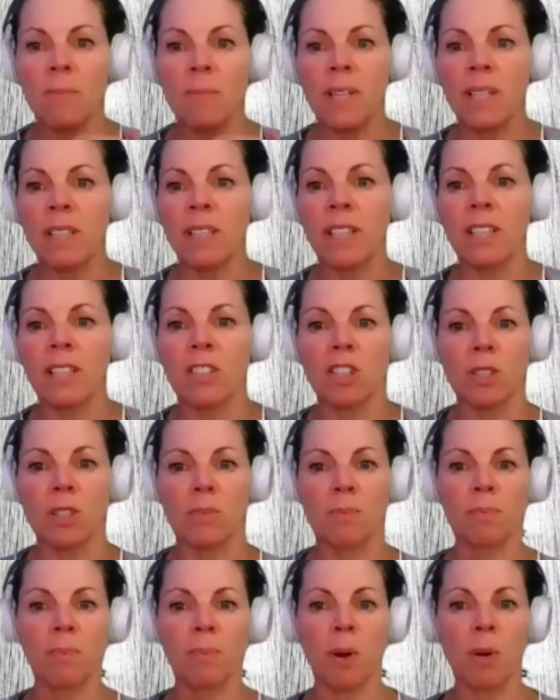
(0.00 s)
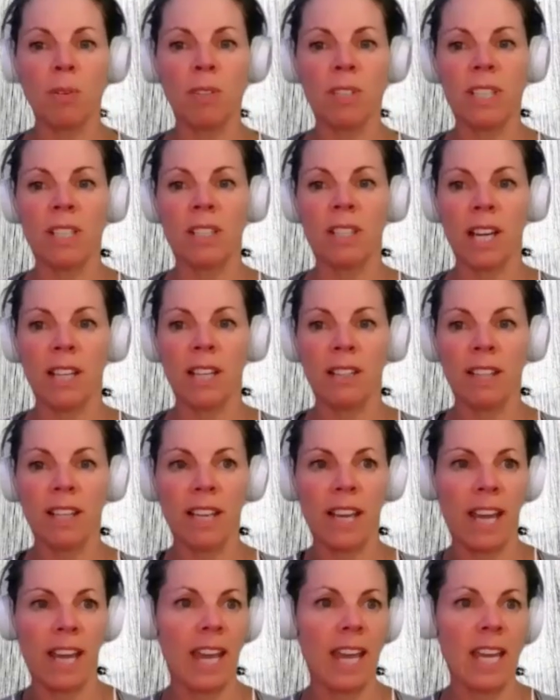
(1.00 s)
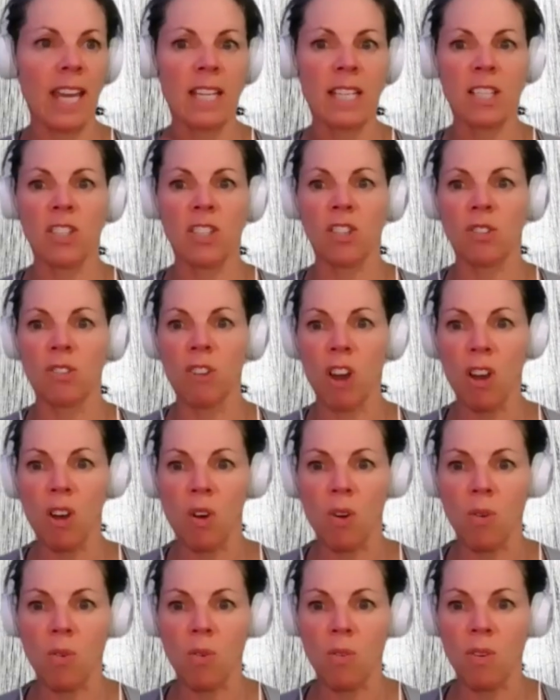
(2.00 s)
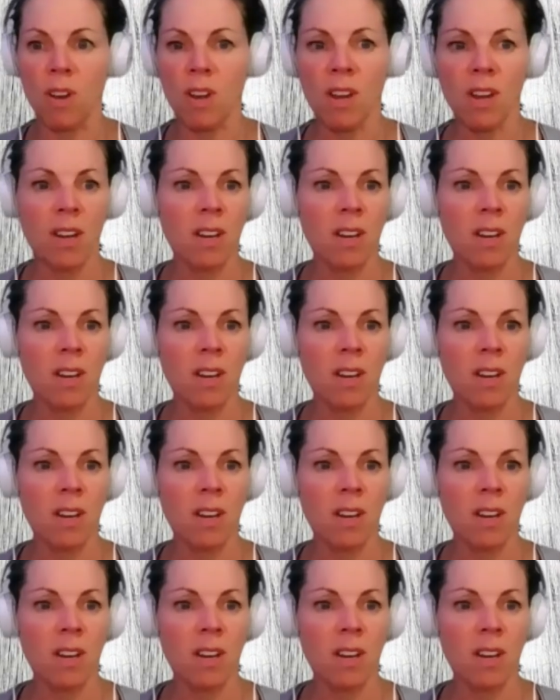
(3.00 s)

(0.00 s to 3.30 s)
but like just posting like, hey, did you know,